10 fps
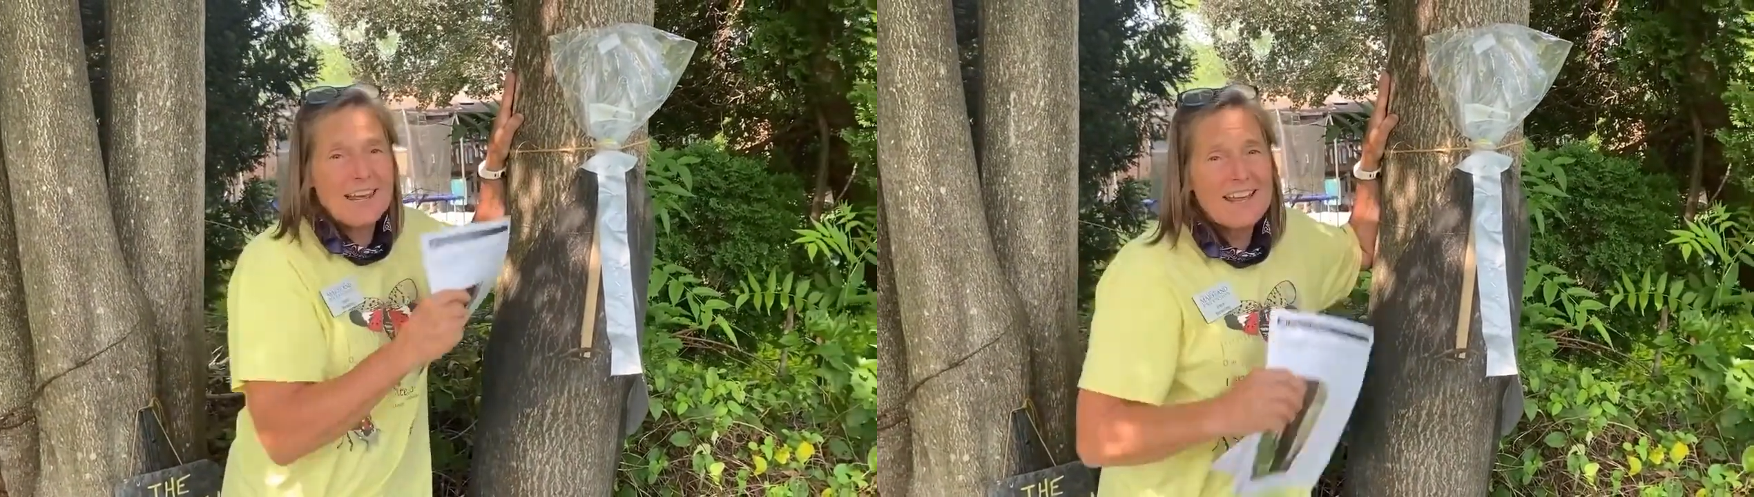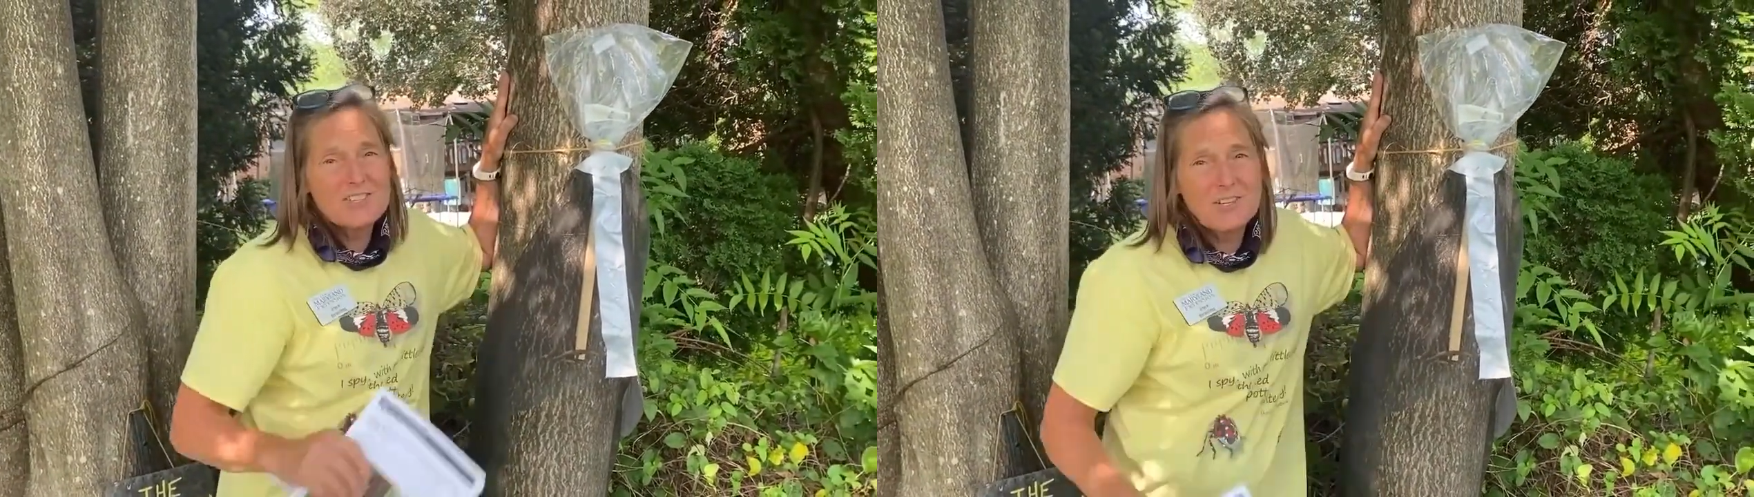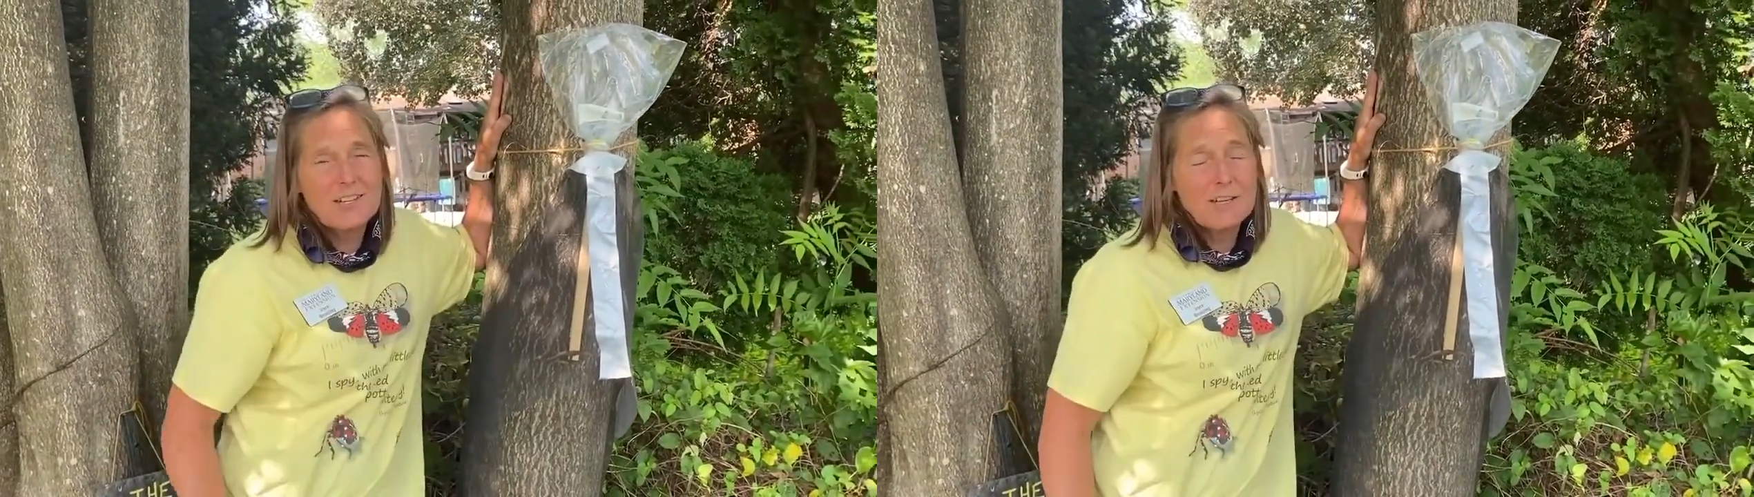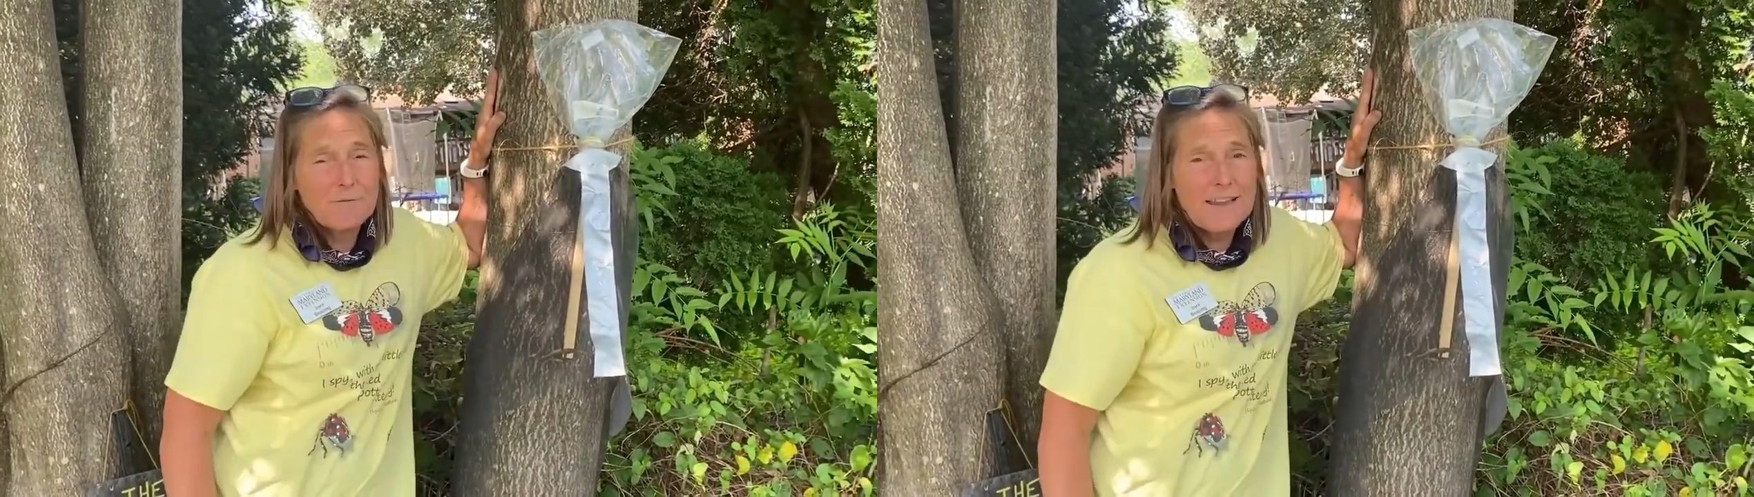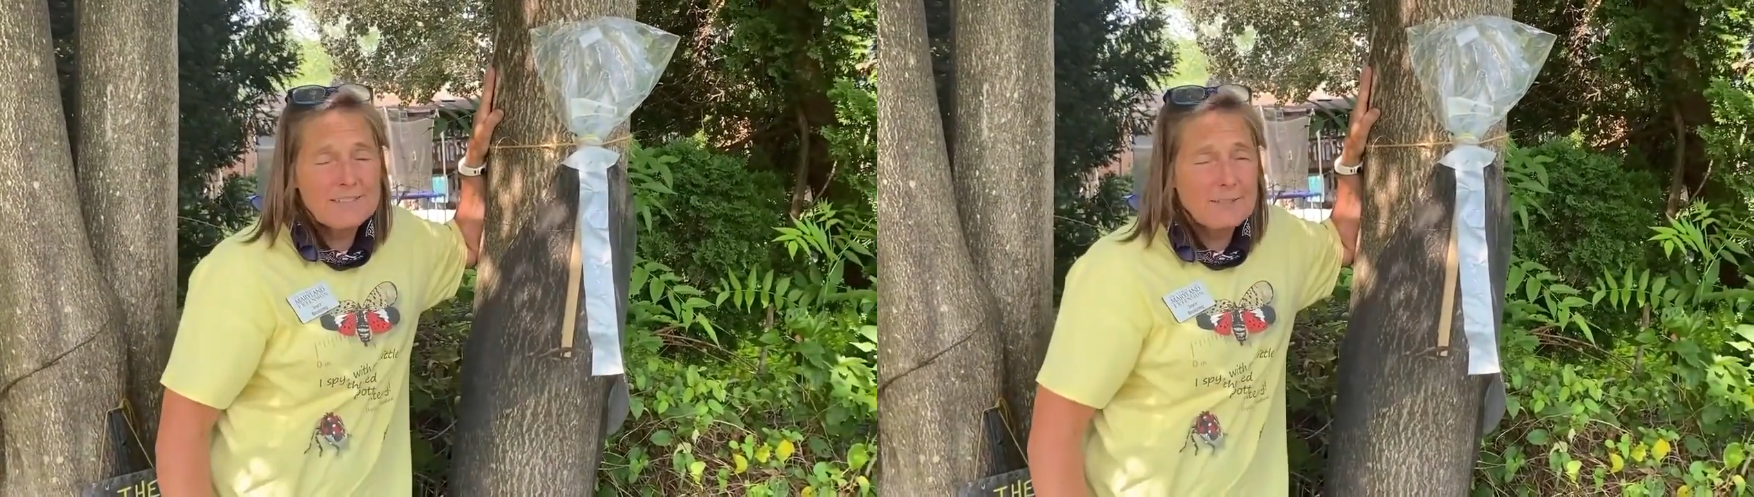Asian
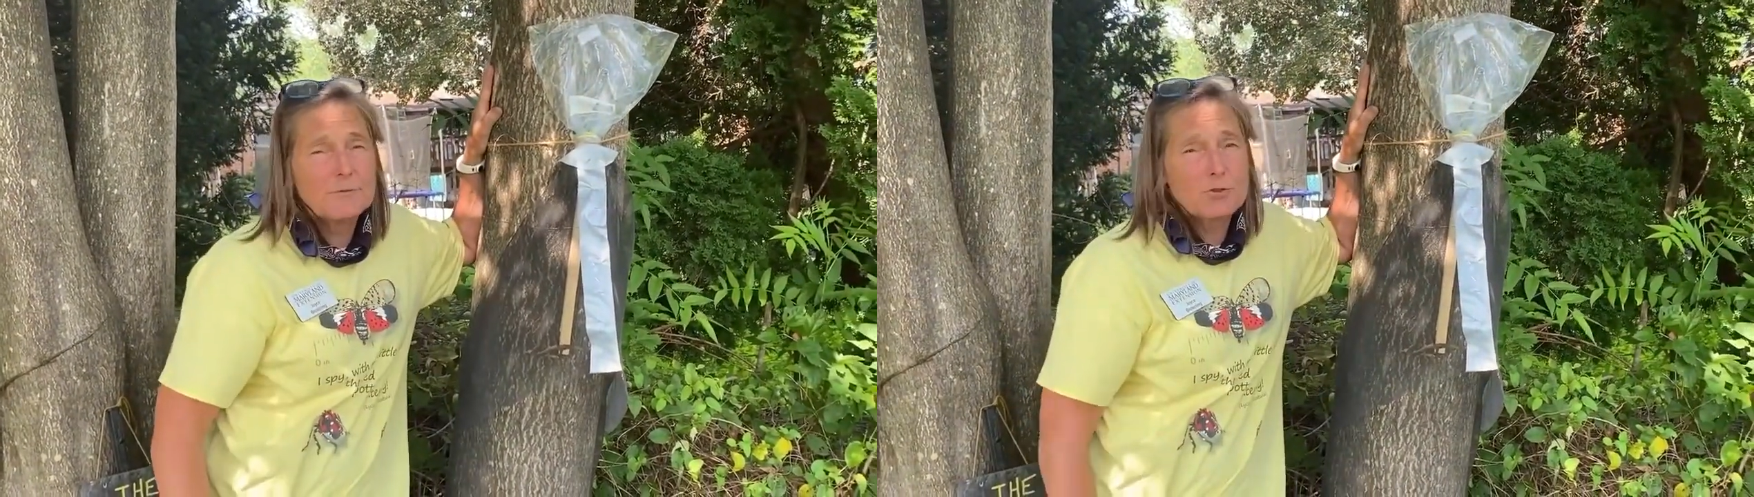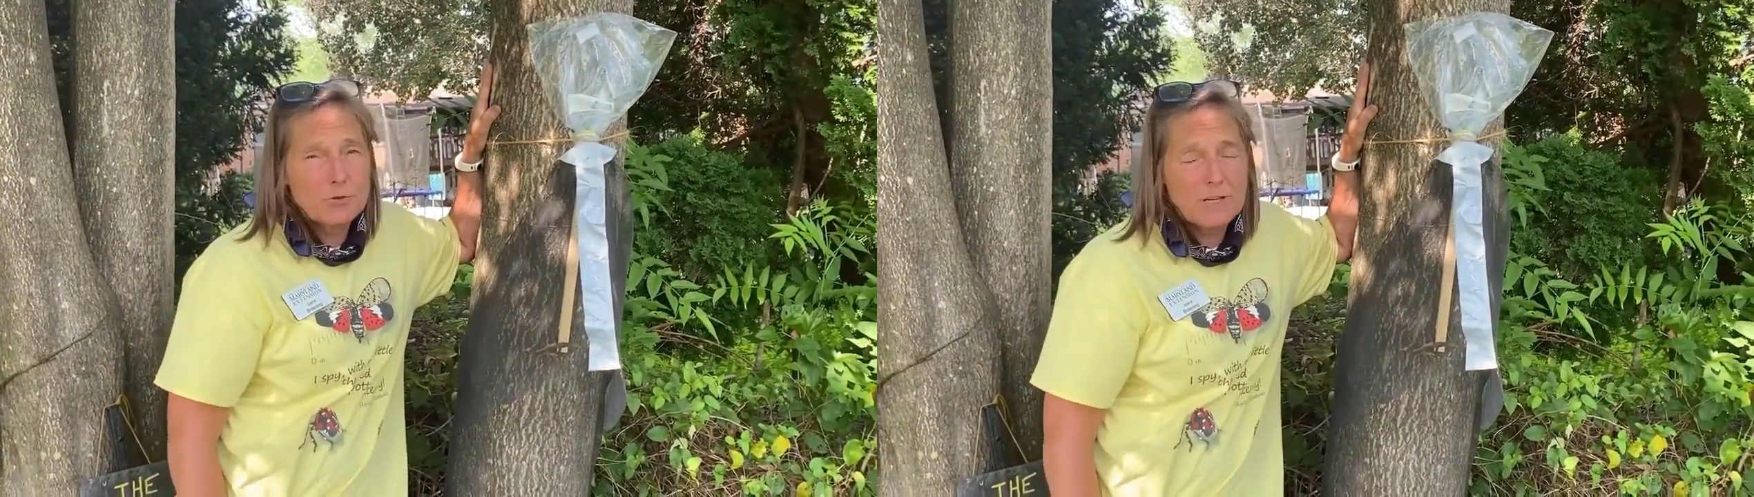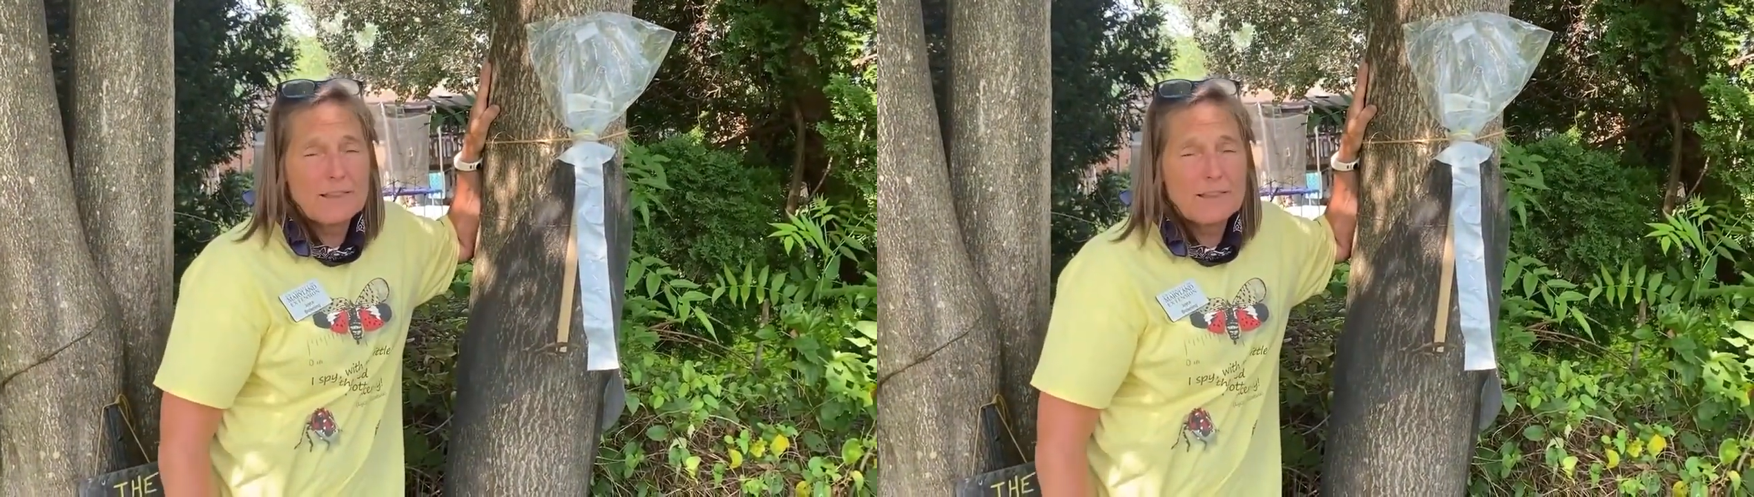invasive tree